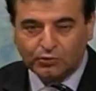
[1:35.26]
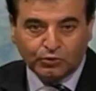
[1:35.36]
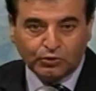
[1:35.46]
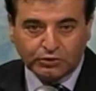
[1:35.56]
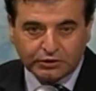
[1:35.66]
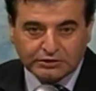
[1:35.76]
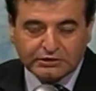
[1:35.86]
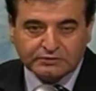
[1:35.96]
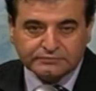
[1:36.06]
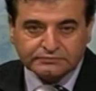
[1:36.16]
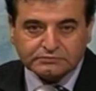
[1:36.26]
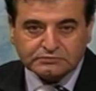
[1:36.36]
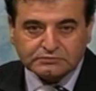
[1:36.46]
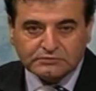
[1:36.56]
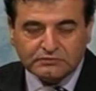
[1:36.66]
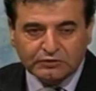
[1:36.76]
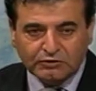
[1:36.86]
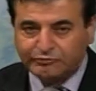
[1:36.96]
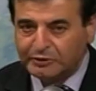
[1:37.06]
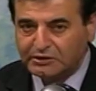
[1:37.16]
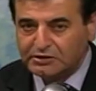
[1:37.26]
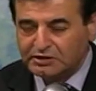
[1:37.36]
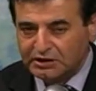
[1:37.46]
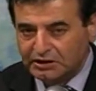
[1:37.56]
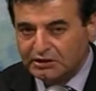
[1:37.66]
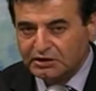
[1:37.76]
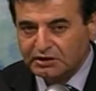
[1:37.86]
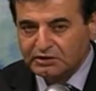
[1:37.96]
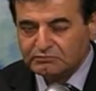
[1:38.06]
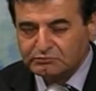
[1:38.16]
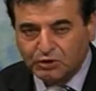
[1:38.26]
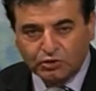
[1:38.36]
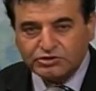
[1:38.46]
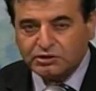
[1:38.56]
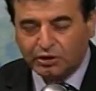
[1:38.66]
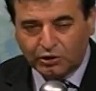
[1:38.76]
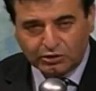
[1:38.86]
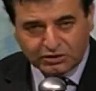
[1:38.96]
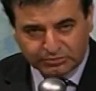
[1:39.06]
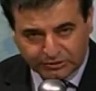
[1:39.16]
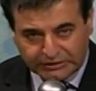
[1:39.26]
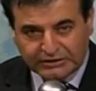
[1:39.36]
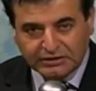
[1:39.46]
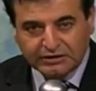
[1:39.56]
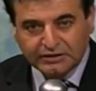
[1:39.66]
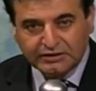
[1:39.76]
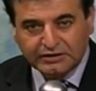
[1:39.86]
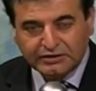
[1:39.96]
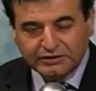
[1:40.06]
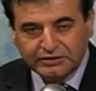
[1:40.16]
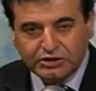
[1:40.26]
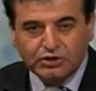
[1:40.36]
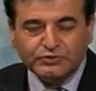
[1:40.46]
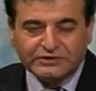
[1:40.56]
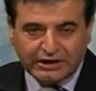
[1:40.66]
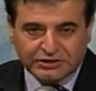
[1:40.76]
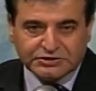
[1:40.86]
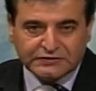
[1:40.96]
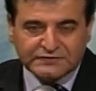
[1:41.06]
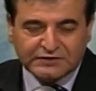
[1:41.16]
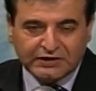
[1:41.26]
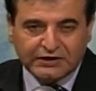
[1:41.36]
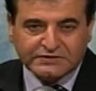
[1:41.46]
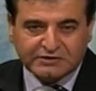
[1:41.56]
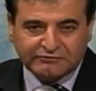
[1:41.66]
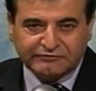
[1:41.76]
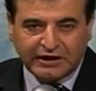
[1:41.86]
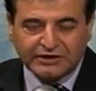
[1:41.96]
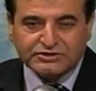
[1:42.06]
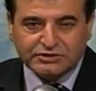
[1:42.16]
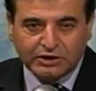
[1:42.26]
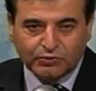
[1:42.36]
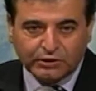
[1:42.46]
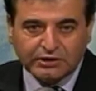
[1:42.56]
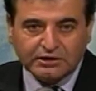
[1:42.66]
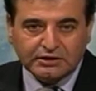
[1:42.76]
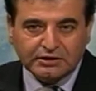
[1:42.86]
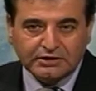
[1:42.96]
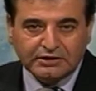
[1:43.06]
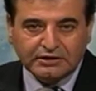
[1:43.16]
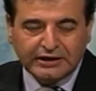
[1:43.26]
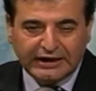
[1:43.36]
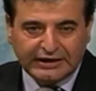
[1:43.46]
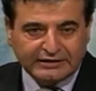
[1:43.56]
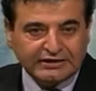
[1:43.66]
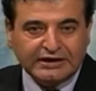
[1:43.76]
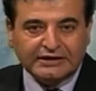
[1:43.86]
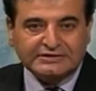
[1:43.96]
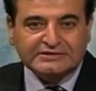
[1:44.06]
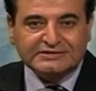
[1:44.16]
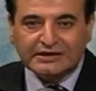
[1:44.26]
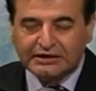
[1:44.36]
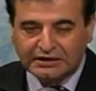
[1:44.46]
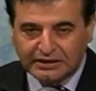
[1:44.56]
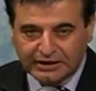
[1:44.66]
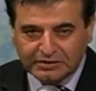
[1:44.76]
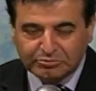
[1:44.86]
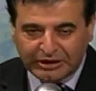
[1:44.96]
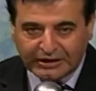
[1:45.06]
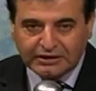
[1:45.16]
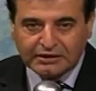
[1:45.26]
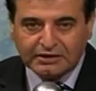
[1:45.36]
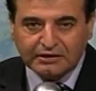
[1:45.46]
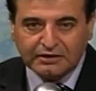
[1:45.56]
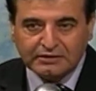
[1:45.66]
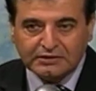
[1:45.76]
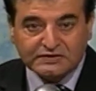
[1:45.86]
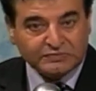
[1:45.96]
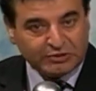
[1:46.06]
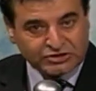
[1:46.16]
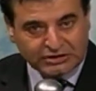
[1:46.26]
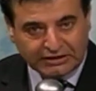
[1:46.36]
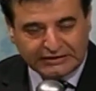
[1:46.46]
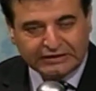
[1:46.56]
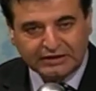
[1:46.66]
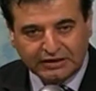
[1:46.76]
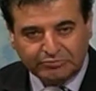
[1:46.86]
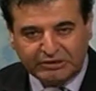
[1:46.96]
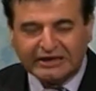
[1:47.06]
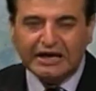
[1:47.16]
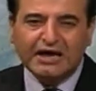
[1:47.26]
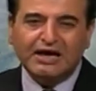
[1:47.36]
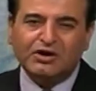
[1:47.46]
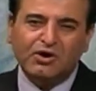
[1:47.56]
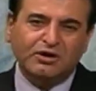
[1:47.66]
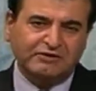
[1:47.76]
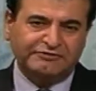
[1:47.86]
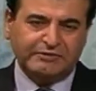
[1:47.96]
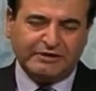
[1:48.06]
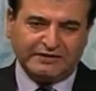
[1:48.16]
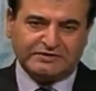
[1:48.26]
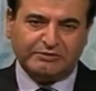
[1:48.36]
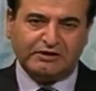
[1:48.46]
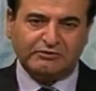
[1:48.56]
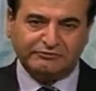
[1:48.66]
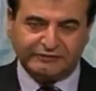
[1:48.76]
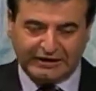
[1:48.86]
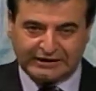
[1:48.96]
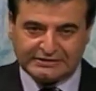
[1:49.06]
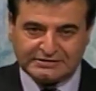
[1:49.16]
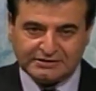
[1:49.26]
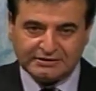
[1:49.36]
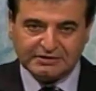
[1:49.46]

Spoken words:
award of being the most horrible news agency is the Fox Network, and it's Glenn Beck, especially Glenn Beck, and all of them, as a matter of fact.